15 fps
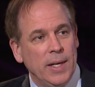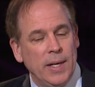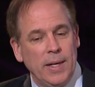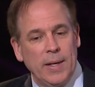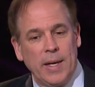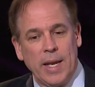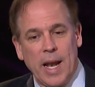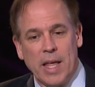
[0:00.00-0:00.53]

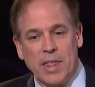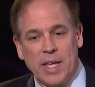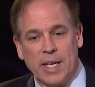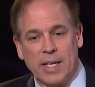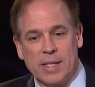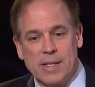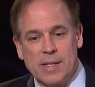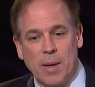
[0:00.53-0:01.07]
Uh, and I
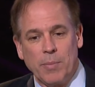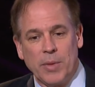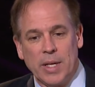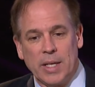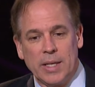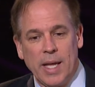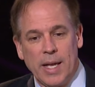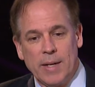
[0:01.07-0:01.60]
think it's
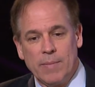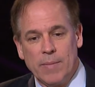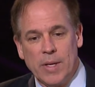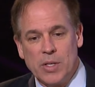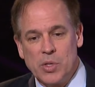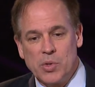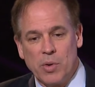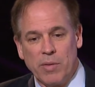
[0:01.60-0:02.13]
something that
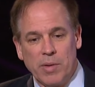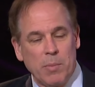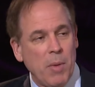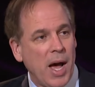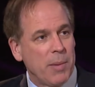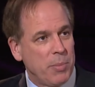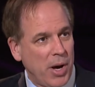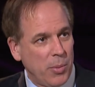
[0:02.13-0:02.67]
has driven
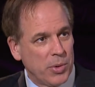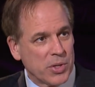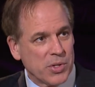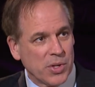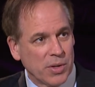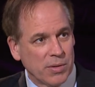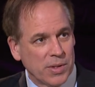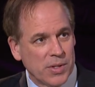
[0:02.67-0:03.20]
my public
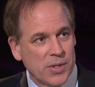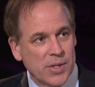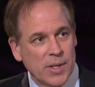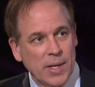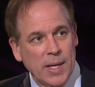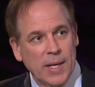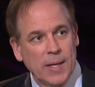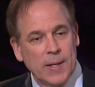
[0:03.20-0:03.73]
service
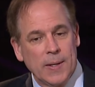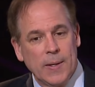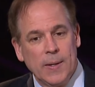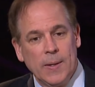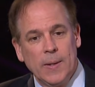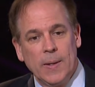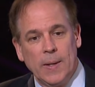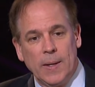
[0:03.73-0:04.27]
and
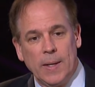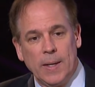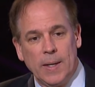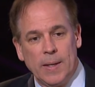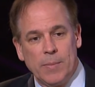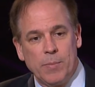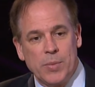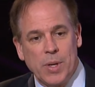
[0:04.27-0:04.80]

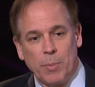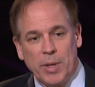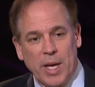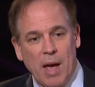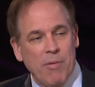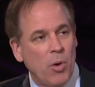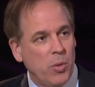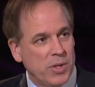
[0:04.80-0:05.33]
um, something
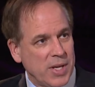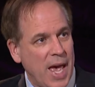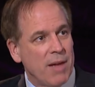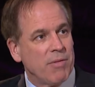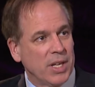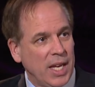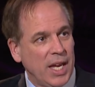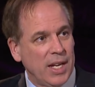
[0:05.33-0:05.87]
I've always
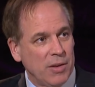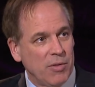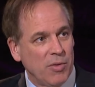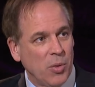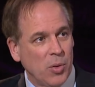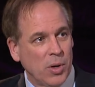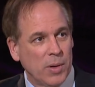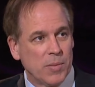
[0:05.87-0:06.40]
advocated
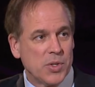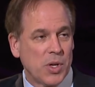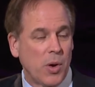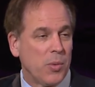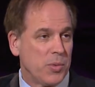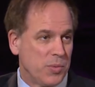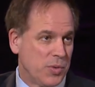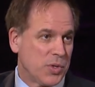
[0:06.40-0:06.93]
for.
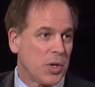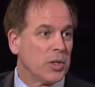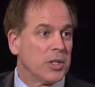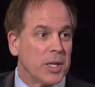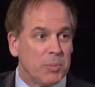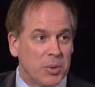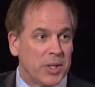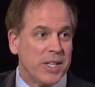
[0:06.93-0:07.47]
So,
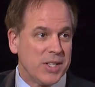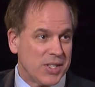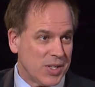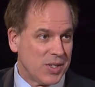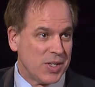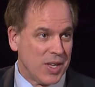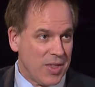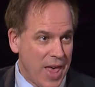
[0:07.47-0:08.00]
certainly pleased
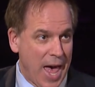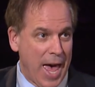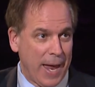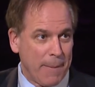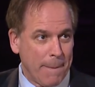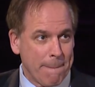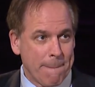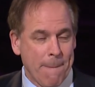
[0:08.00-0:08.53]
to see that.
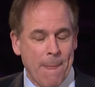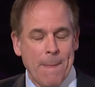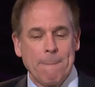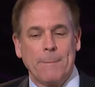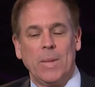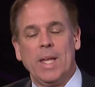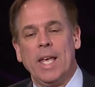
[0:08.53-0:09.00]
Mm -hmm.